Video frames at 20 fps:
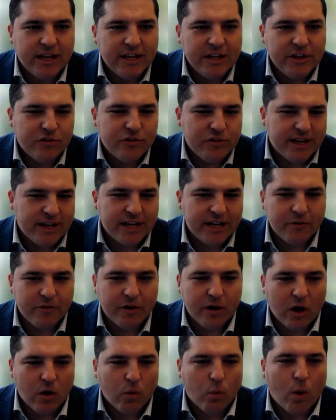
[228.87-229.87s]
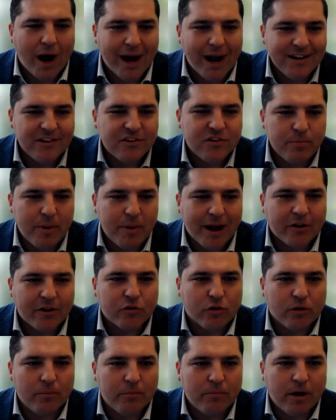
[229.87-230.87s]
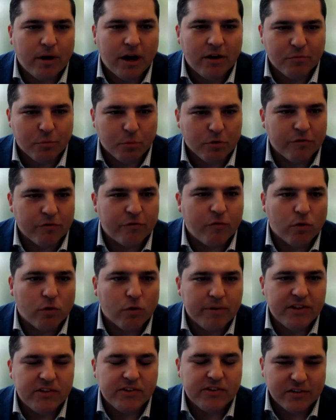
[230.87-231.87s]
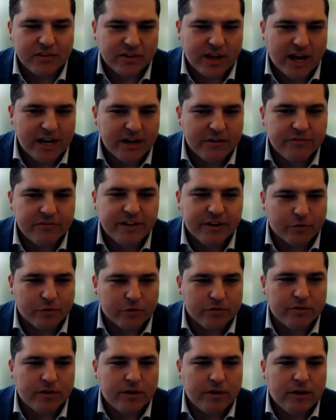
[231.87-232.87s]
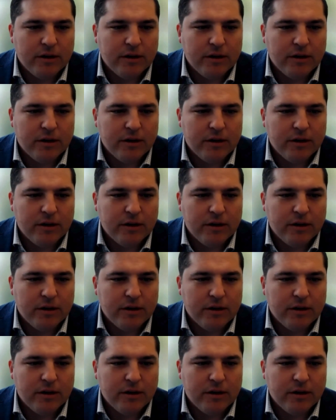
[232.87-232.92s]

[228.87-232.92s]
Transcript: you see kind of a wide spectrum of performance as kind of different